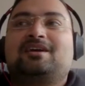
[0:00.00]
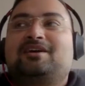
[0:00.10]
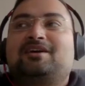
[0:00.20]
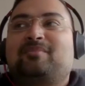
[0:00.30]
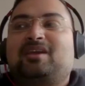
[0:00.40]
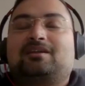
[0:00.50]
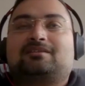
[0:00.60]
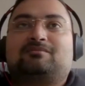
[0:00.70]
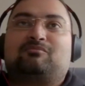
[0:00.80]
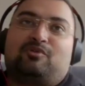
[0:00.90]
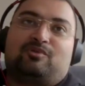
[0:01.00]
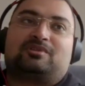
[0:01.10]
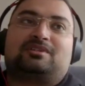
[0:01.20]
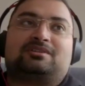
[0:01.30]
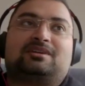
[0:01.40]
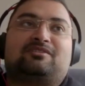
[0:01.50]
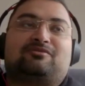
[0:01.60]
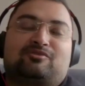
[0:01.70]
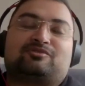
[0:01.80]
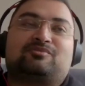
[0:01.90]
made us both, and
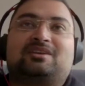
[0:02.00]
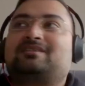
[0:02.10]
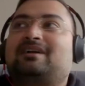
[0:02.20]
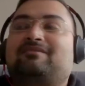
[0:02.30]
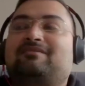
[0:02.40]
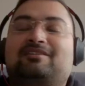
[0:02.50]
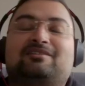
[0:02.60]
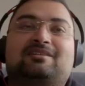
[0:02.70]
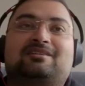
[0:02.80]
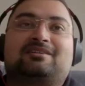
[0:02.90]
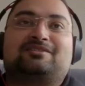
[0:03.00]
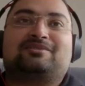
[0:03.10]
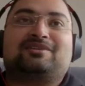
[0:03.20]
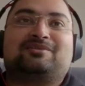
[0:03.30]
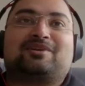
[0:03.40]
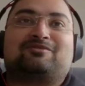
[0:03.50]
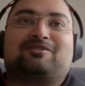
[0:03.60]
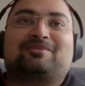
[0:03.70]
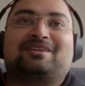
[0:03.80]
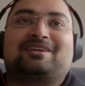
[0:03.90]
of course me, travel to the UK
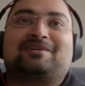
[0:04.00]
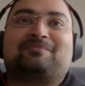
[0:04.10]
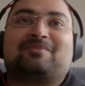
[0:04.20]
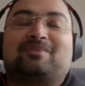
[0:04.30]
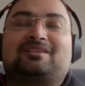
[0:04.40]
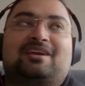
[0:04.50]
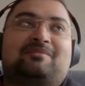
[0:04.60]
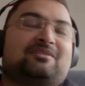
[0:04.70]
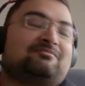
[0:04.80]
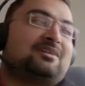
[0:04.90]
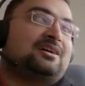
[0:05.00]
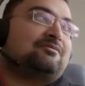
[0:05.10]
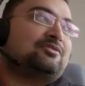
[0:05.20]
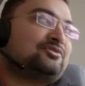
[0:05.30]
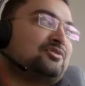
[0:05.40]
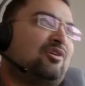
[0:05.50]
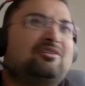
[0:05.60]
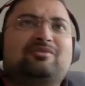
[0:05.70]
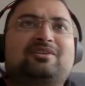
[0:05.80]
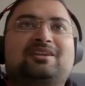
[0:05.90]
from India. But yeah, I mean, I was
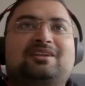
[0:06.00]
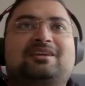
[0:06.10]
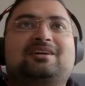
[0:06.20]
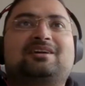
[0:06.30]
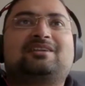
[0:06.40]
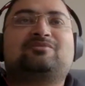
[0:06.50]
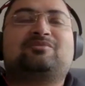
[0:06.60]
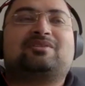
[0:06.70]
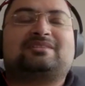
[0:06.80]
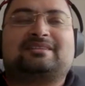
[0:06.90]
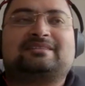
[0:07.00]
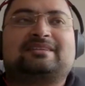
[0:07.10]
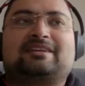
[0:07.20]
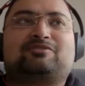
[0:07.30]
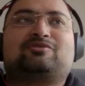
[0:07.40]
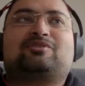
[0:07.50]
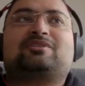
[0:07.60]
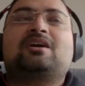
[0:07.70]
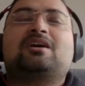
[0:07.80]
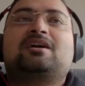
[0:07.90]
all good in India, to be honest. As I said, I was not
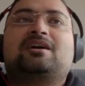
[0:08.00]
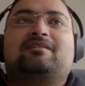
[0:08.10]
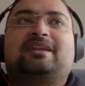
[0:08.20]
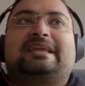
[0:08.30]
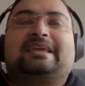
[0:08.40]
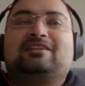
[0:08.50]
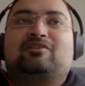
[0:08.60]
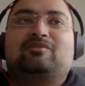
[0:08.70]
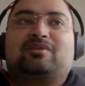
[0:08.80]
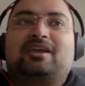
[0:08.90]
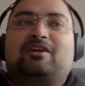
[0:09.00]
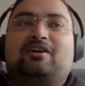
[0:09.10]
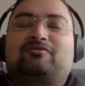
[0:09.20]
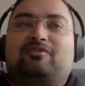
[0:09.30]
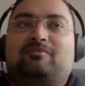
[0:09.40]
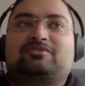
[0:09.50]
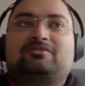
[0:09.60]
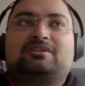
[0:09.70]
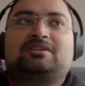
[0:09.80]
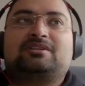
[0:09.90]
really keen or looking out for
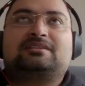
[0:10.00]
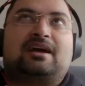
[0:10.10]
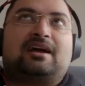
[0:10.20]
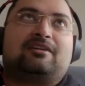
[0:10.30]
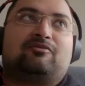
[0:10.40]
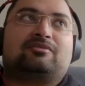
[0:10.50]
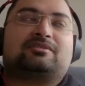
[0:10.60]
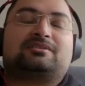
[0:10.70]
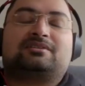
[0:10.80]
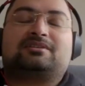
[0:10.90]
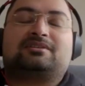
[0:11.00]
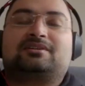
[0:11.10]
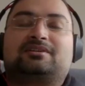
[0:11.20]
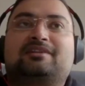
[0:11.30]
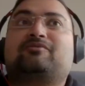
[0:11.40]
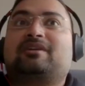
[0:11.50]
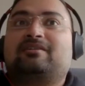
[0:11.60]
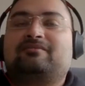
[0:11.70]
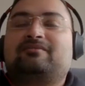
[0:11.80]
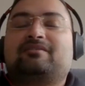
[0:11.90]
opportunities. I was in a very,
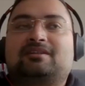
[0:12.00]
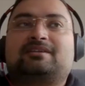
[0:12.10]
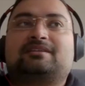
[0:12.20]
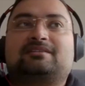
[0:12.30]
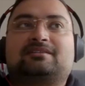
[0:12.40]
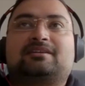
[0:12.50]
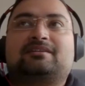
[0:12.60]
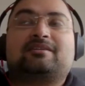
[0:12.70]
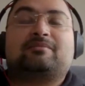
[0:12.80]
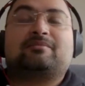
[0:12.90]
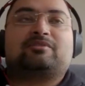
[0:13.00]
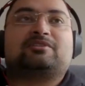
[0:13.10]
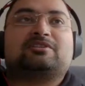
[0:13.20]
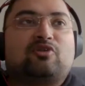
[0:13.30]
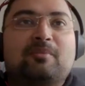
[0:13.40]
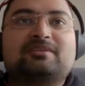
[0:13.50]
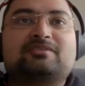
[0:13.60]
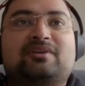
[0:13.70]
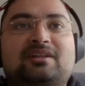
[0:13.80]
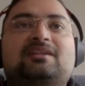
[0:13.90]
very well settled and reputable job as
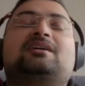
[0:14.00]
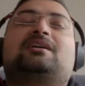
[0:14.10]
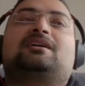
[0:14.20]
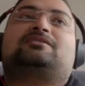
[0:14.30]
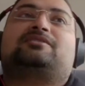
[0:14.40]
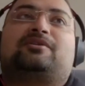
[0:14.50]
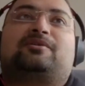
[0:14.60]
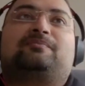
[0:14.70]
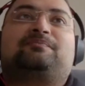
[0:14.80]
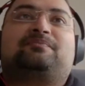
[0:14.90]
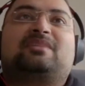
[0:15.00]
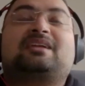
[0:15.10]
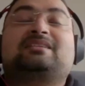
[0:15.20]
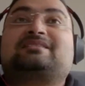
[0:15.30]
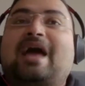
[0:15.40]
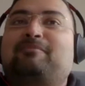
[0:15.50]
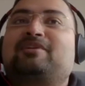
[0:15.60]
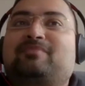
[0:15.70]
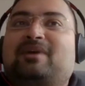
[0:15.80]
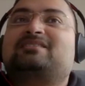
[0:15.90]
well. So yeah, it just
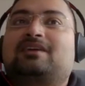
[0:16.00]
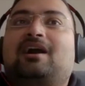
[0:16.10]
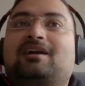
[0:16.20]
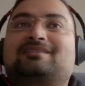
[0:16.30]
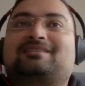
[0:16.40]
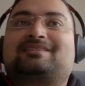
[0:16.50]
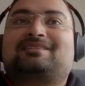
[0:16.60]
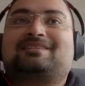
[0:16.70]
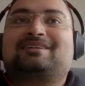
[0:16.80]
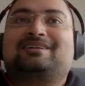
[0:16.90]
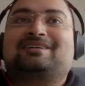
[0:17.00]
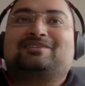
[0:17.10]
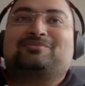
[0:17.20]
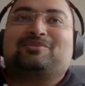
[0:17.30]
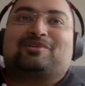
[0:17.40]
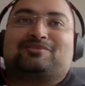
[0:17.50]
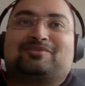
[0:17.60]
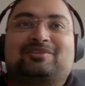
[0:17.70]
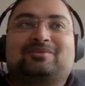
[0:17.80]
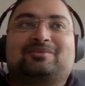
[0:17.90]
happened by chance, to be honest
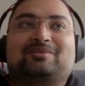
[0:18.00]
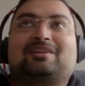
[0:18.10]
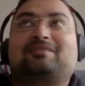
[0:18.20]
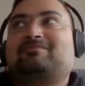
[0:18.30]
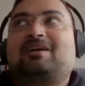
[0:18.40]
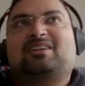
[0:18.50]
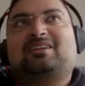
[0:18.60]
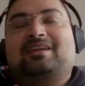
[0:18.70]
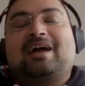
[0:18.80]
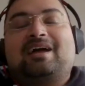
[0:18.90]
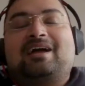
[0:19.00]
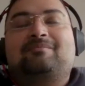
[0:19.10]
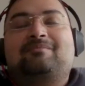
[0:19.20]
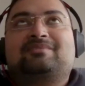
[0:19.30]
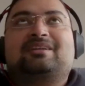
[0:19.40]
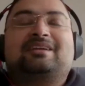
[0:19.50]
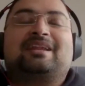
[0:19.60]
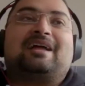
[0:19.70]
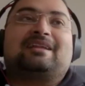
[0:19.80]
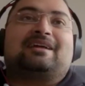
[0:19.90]
with you. And I'm really glad
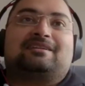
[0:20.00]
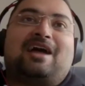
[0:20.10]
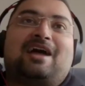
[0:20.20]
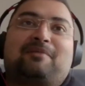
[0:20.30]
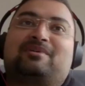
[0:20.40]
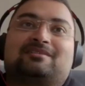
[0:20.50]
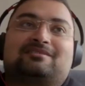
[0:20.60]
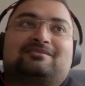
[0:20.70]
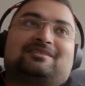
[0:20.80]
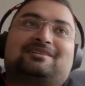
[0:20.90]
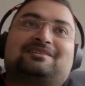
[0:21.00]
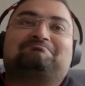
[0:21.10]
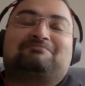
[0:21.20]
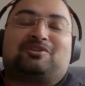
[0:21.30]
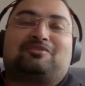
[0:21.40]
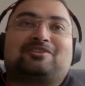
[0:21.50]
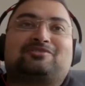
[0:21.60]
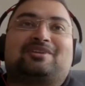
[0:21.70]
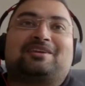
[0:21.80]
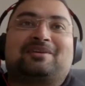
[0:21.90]
that it happened,
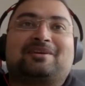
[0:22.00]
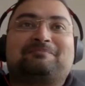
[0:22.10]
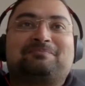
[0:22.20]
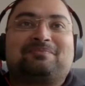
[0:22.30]
eventually. Yeah.